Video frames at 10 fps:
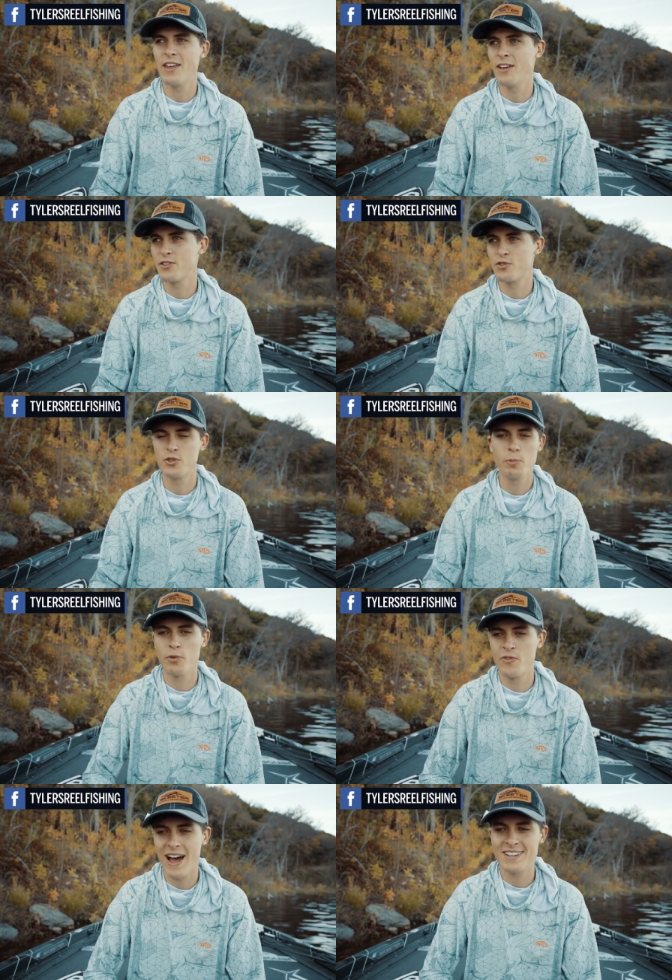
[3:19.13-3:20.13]
a
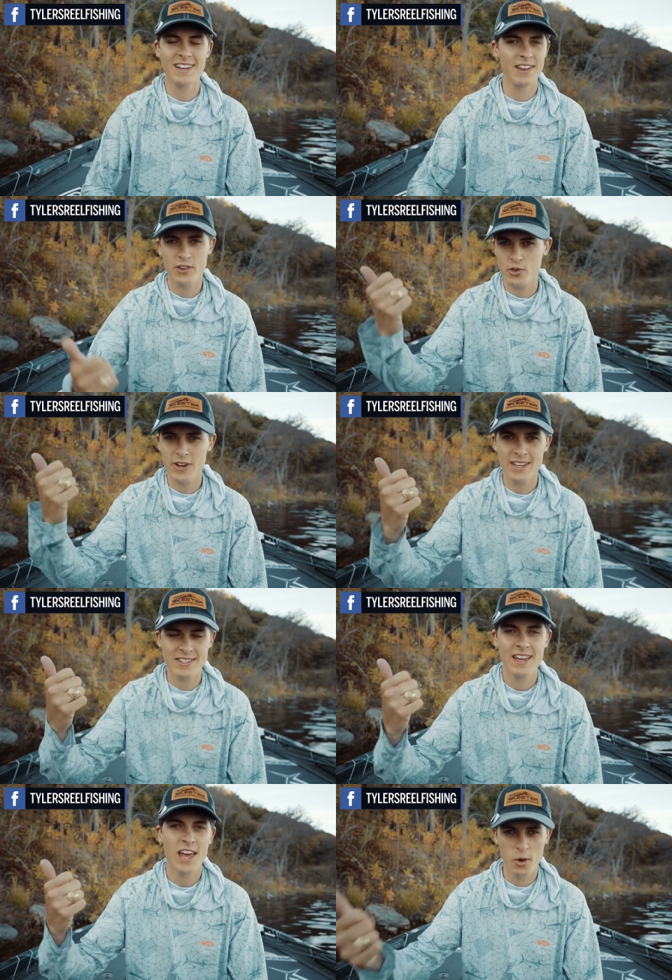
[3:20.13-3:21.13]
super fast
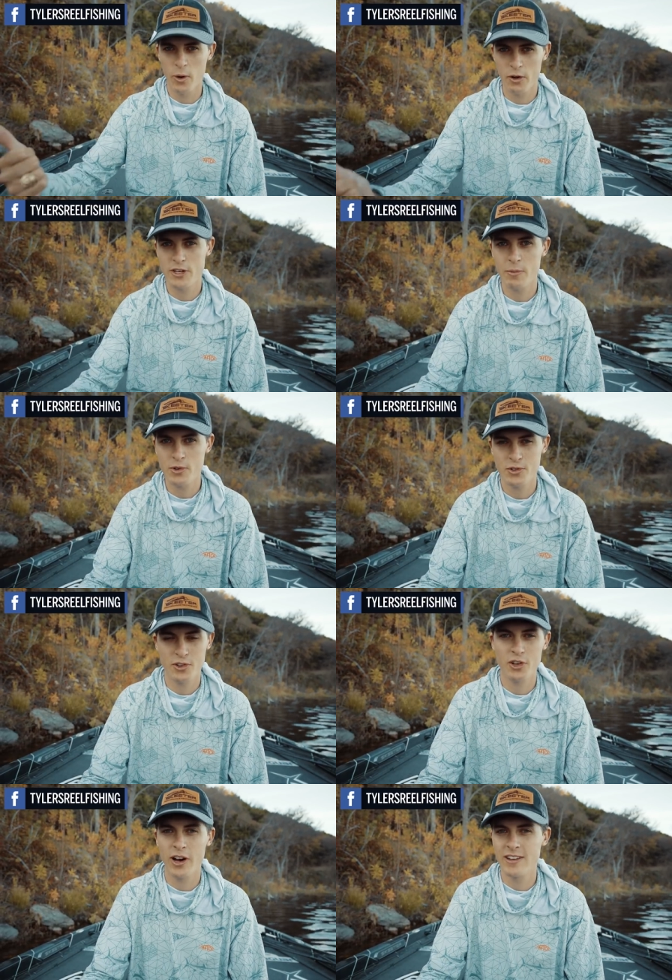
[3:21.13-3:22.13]
increase in water temperature is
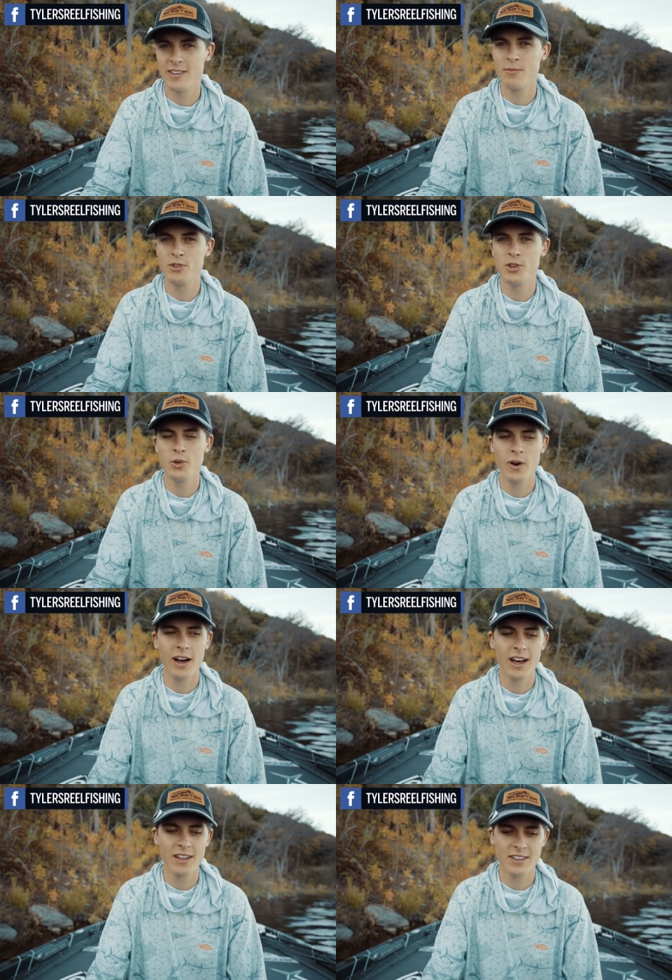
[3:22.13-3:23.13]
going to cause them to,
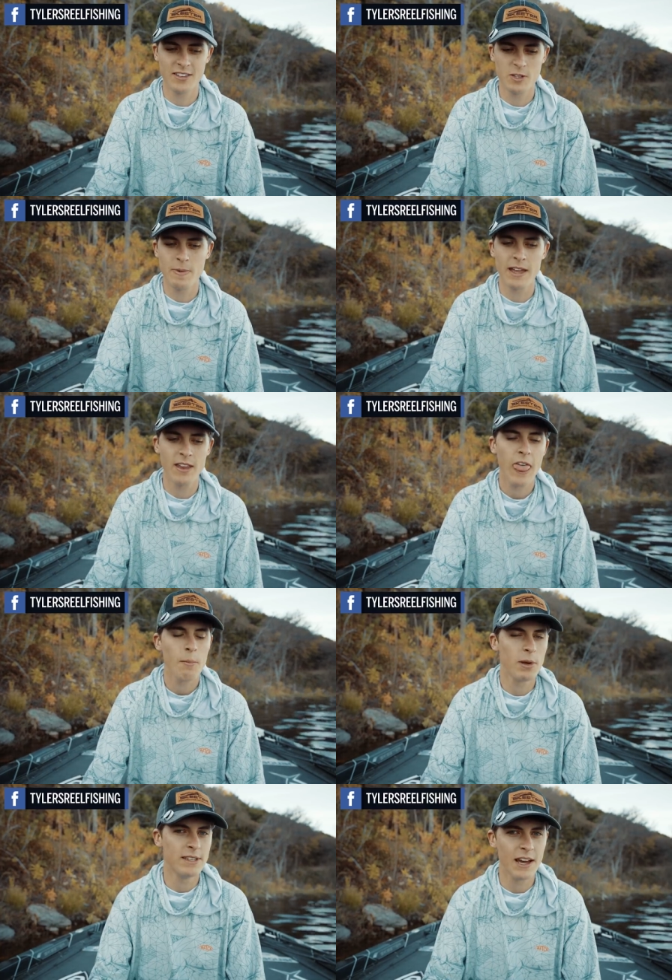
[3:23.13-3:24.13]
uh, to suspend,
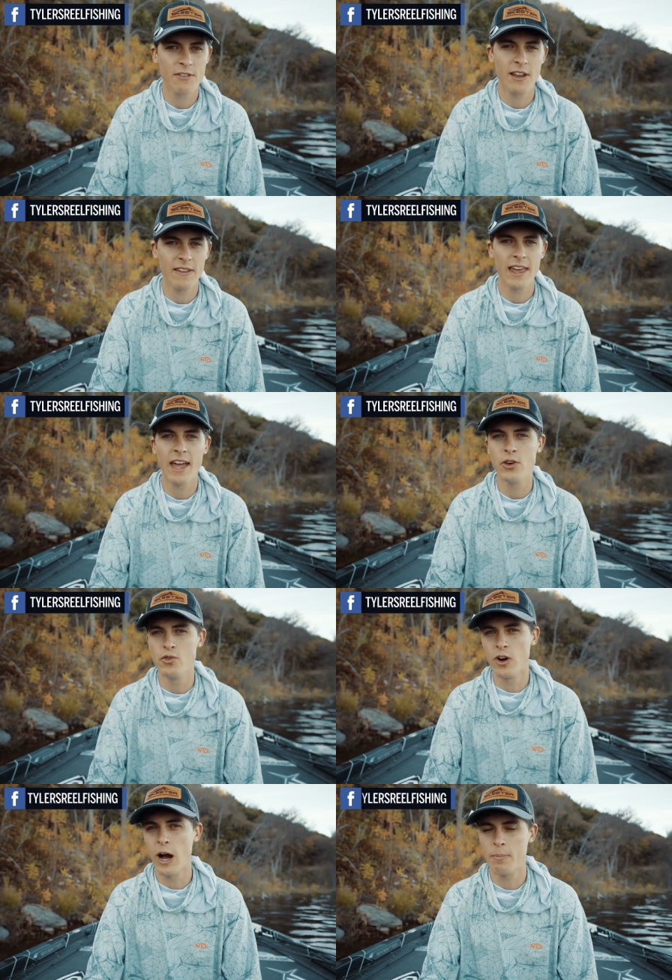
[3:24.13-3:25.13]
but definitely a
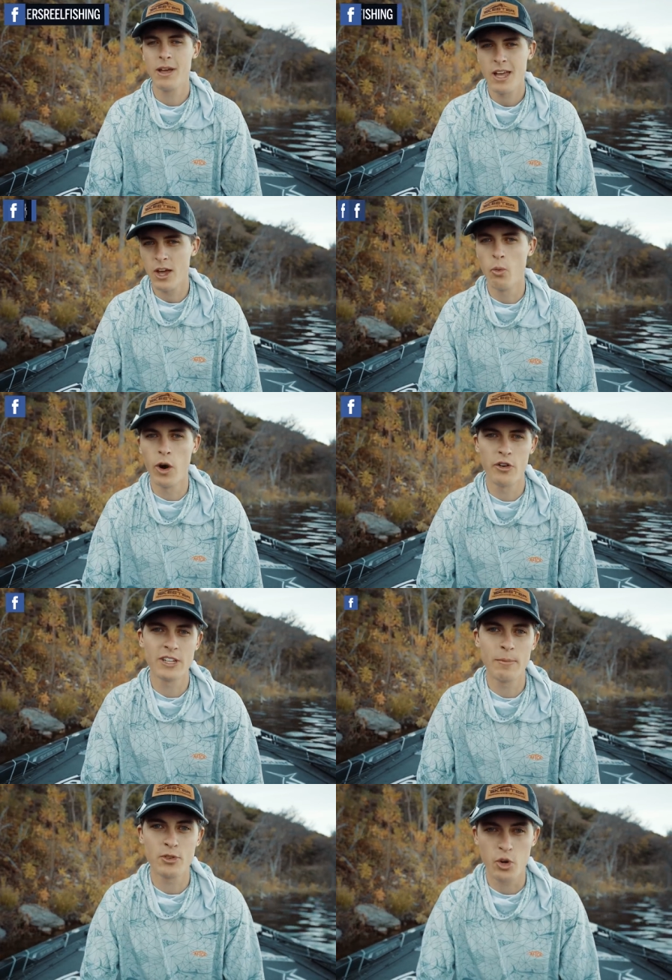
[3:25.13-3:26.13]
drop in water
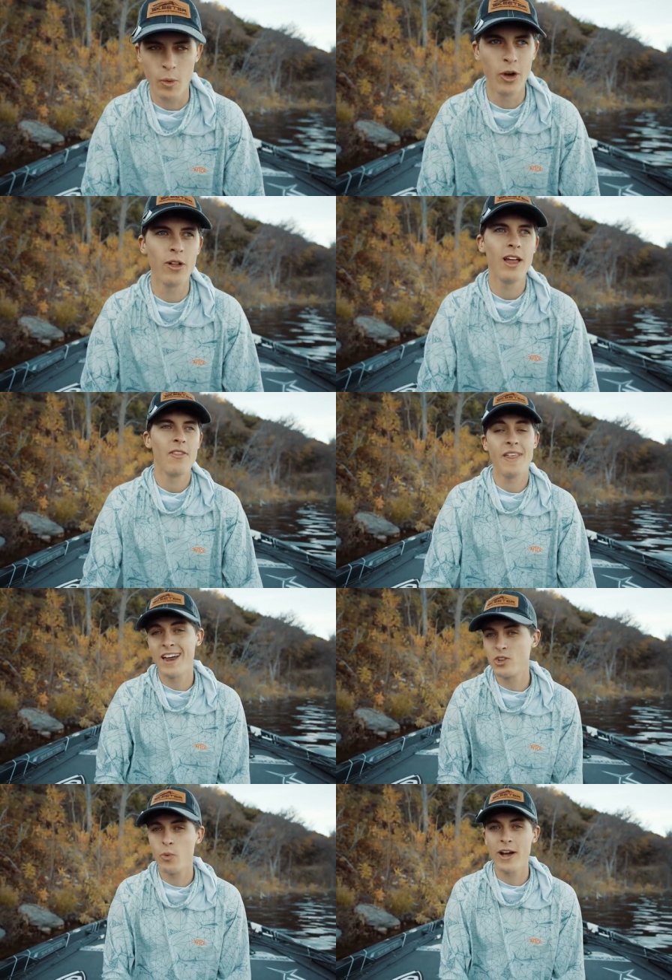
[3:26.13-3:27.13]
temperature will.
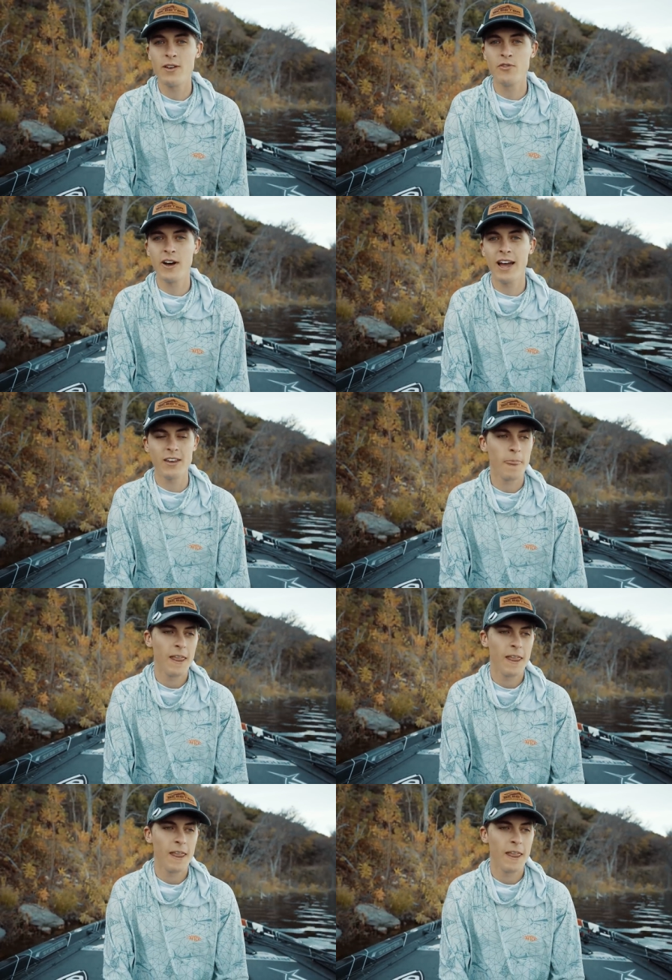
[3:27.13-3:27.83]
That is why you find